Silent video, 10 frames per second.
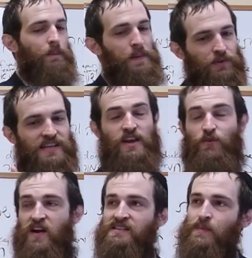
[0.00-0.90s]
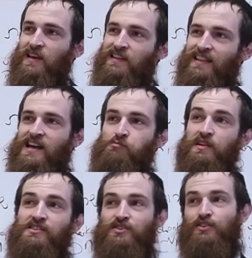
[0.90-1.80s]
When people say you find something in the last
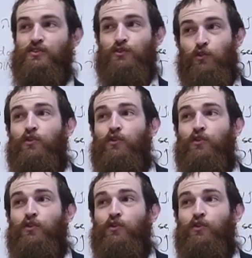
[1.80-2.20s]
place to, you